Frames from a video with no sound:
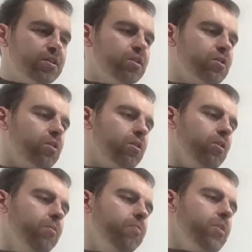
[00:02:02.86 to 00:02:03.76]
of the
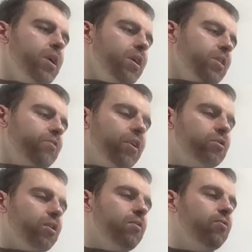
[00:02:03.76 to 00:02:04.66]
circle. It's very
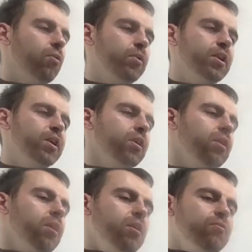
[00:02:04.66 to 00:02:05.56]
straightforward
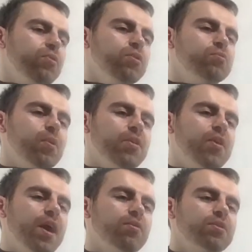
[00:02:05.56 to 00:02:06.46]
here. If we use
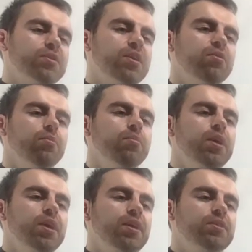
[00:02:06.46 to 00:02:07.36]
Pythagoras theorem,
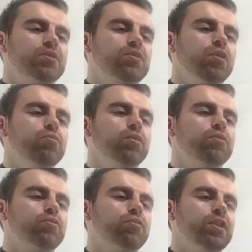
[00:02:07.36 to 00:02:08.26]
it's 2
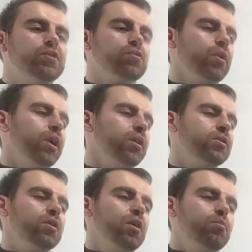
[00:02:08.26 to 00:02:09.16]
root 3
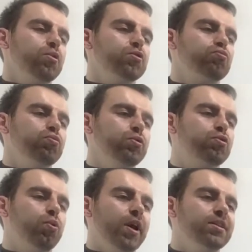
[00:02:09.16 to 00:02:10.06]
squared plus root
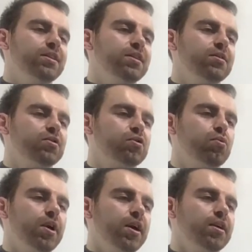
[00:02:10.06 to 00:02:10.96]
20
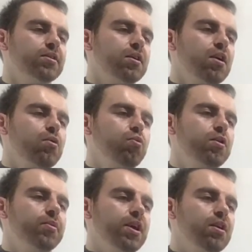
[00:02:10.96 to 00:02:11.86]
squared
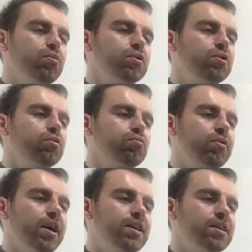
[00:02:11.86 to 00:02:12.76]
will be equal to the
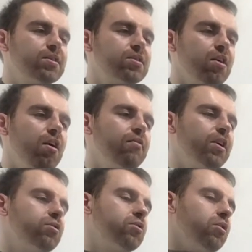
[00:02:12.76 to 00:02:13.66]
radius of
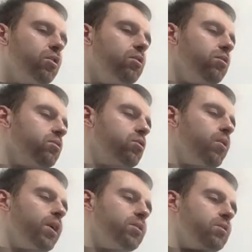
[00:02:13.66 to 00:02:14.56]
our circle
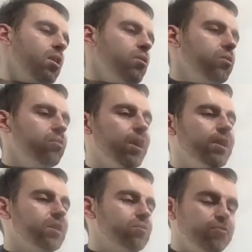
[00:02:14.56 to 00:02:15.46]
squared, where the
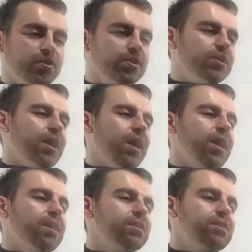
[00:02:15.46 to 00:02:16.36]
radius refers to
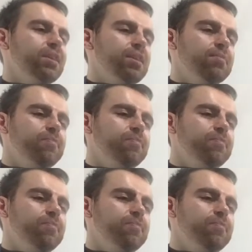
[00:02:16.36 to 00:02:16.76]
AC.